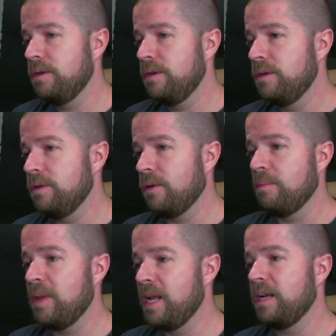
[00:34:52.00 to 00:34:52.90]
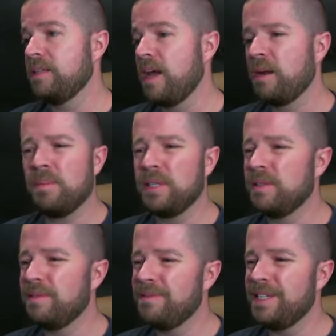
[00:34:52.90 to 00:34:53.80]
you can make it attack, but
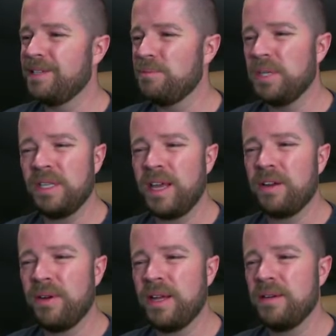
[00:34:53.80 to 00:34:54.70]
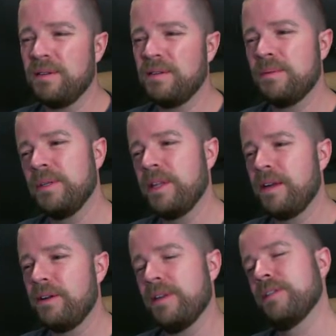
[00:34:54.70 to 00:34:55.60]
is it really that great? Is it really that
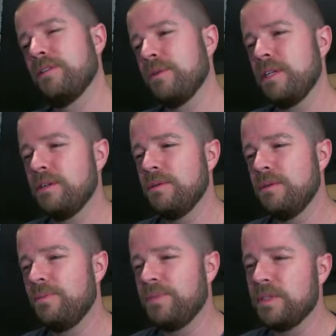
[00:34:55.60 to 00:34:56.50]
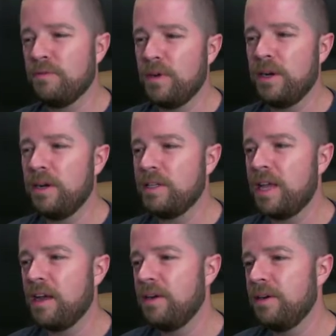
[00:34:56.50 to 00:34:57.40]
great? It's a 3-2. It's a very good
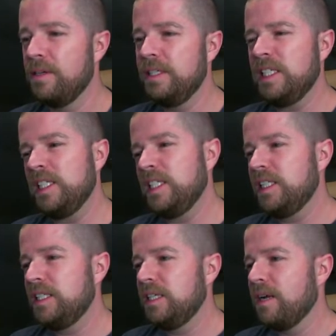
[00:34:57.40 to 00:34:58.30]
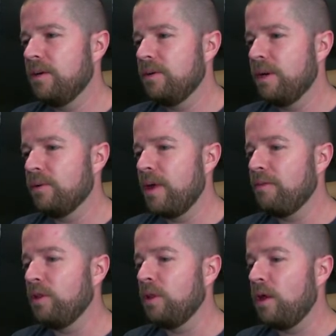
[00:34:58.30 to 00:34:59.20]
attacker. I don't know. I don't have a
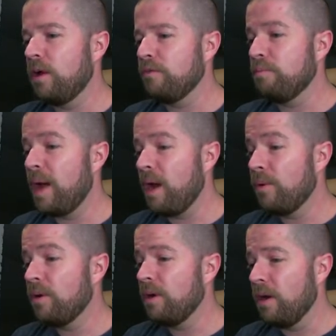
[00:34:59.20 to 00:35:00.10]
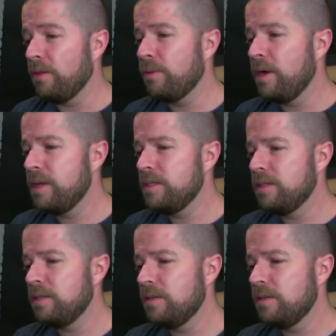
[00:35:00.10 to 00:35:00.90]
lot of power otherwise.